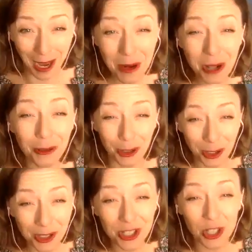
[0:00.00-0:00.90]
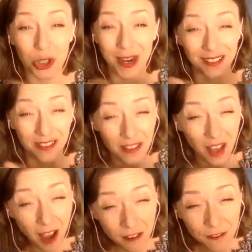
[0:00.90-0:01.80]
I'm going to learn to try to
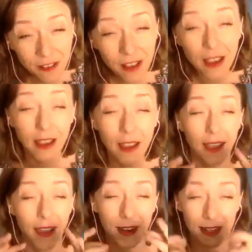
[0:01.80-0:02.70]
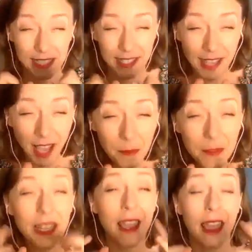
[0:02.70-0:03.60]
love and accept
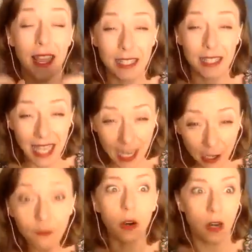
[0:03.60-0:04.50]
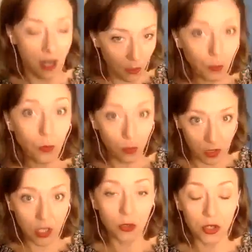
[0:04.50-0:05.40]
and care for.
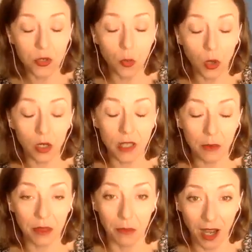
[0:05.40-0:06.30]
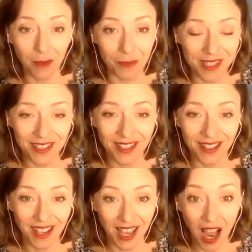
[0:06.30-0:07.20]
You work a lot with moms.
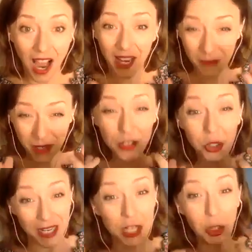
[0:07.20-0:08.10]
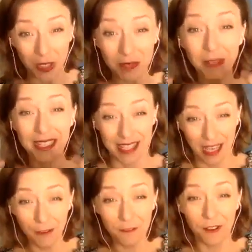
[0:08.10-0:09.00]
I'm going to try to treat
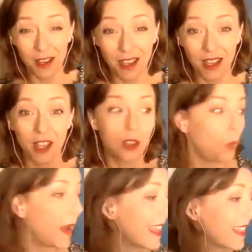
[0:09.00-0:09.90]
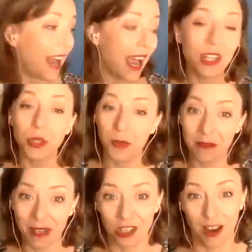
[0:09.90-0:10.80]
myself the way that I
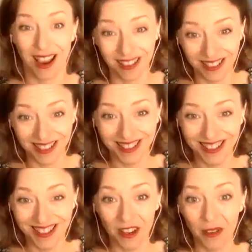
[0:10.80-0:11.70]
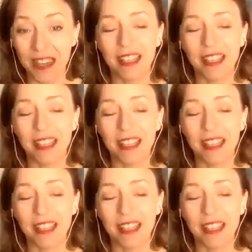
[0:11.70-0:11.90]
treat my child, right?